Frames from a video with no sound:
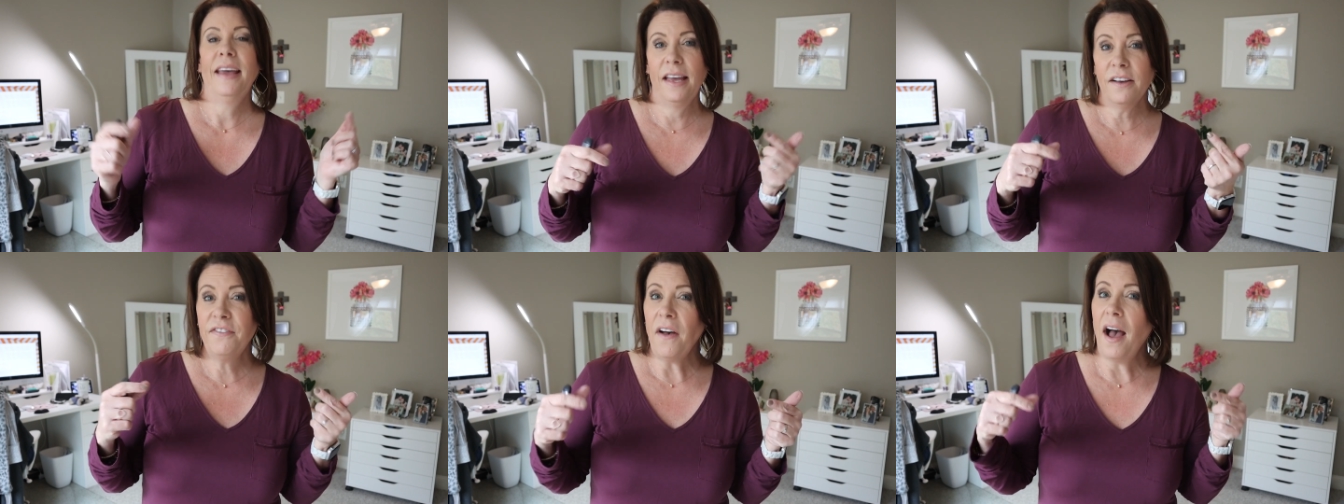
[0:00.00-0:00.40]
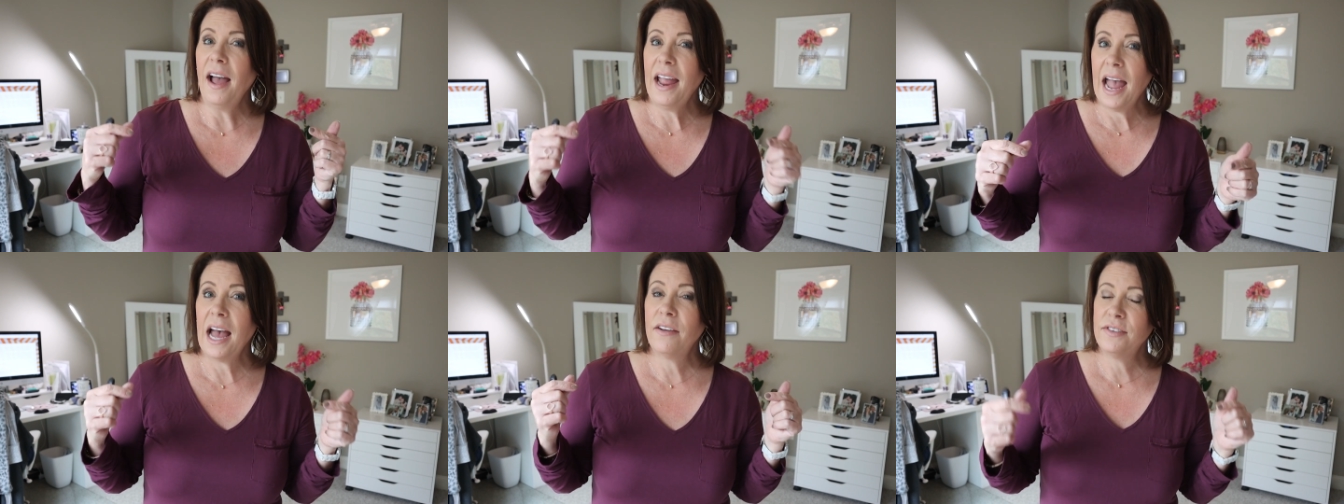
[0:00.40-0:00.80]
If
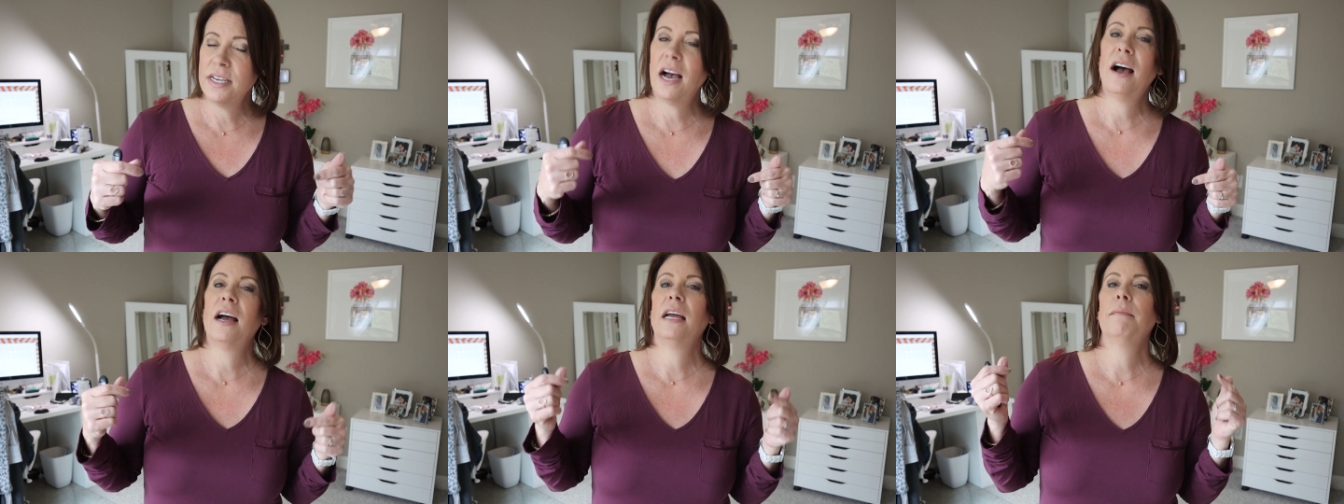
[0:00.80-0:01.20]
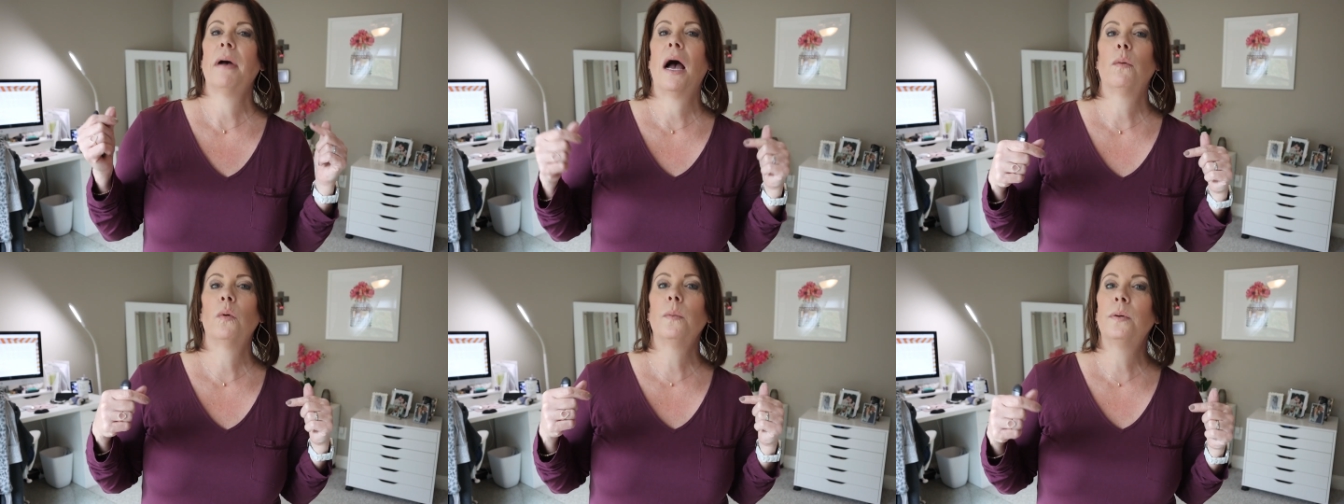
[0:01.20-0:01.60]
I have
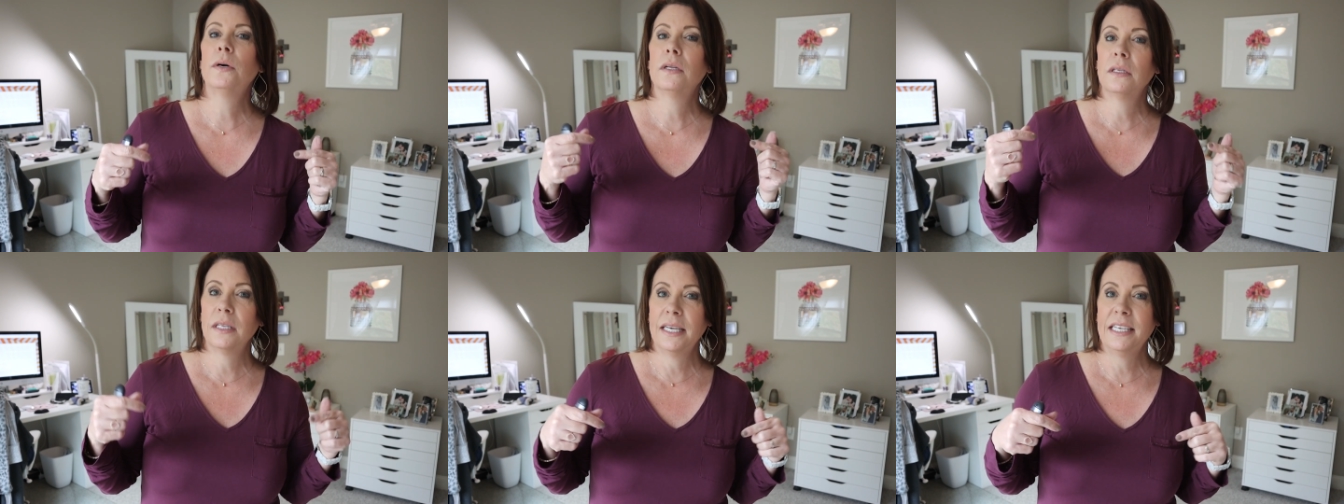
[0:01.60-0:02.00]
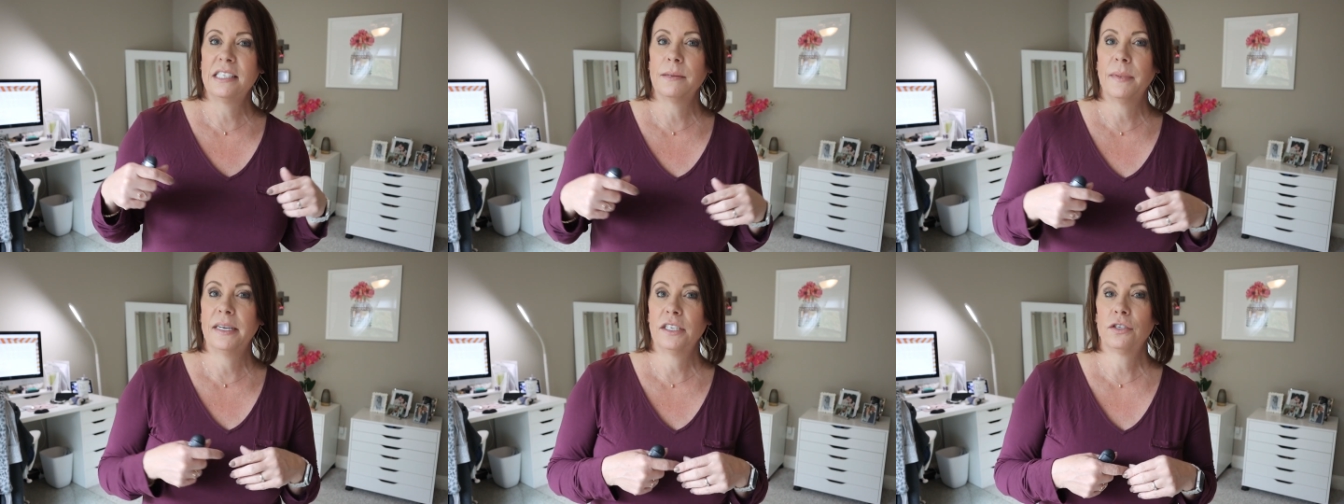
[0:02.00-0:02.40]
time, I will put
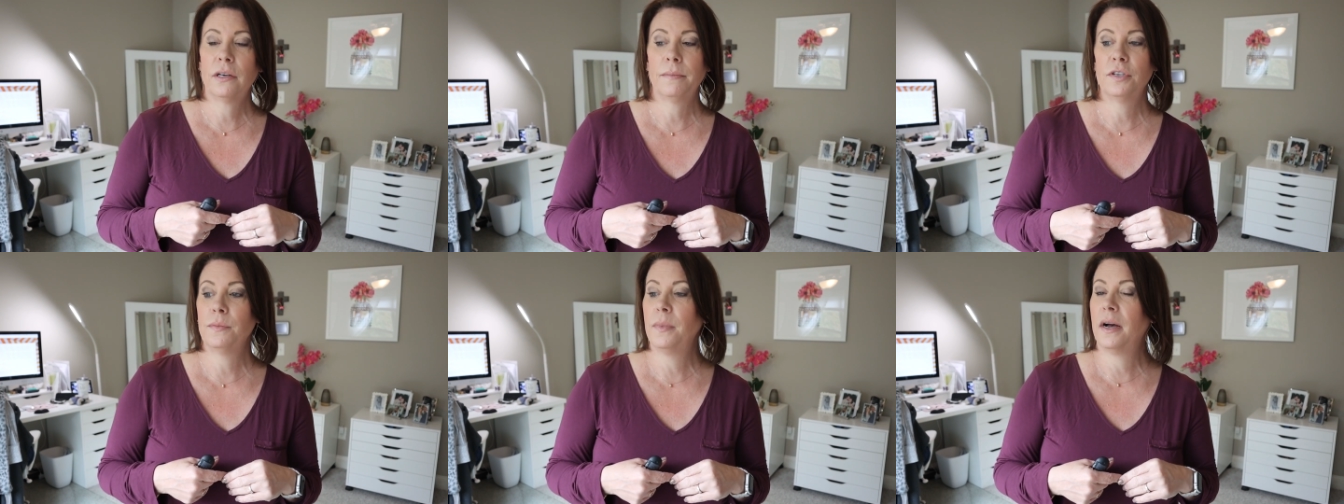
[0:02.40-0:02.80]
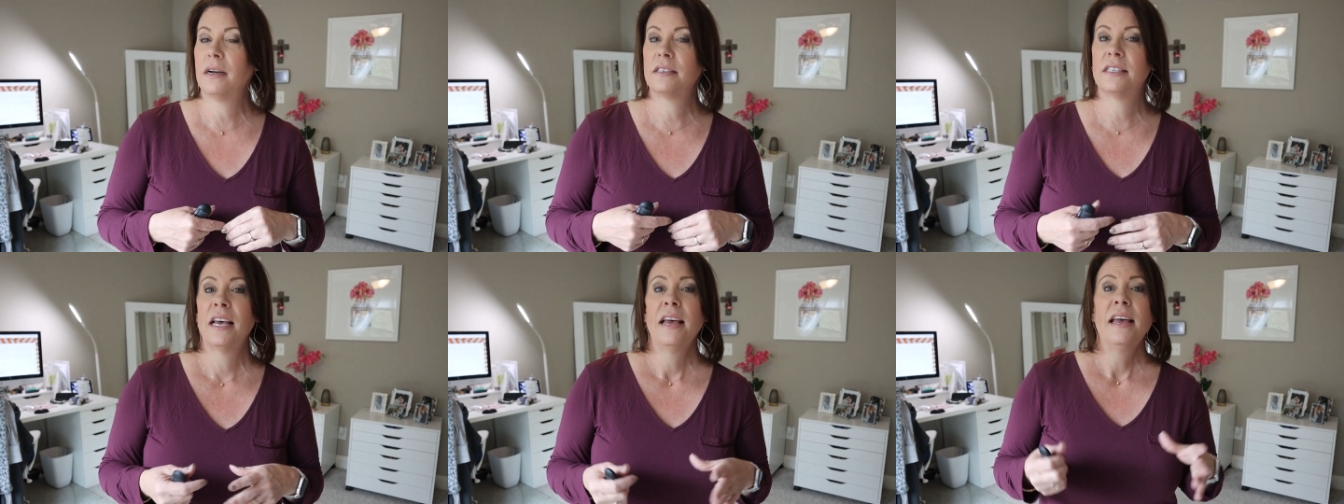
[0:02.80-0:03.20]
links in my description
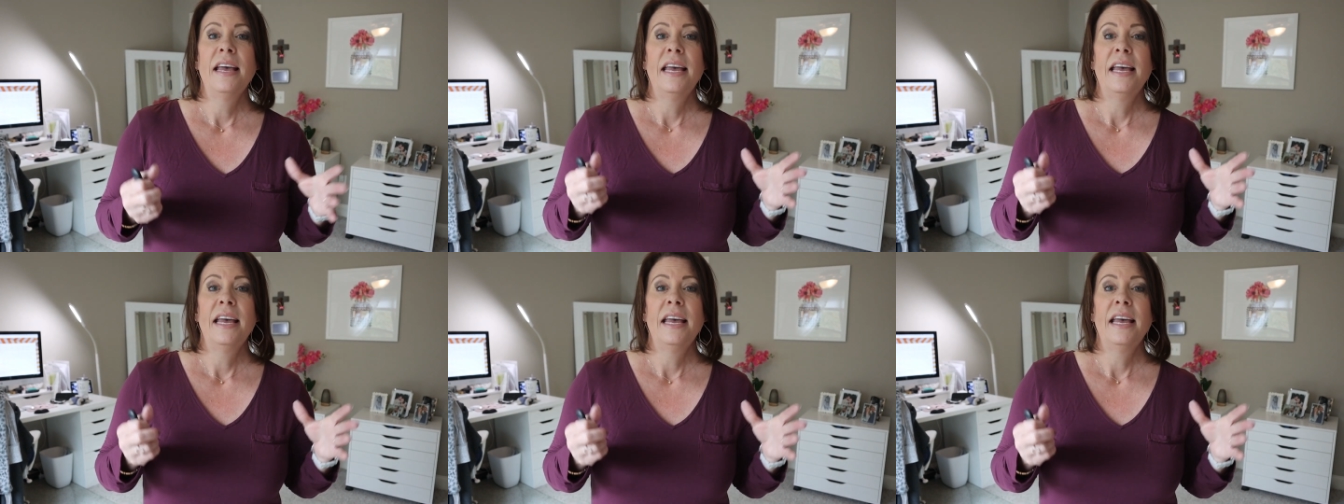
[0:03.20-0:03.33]
box.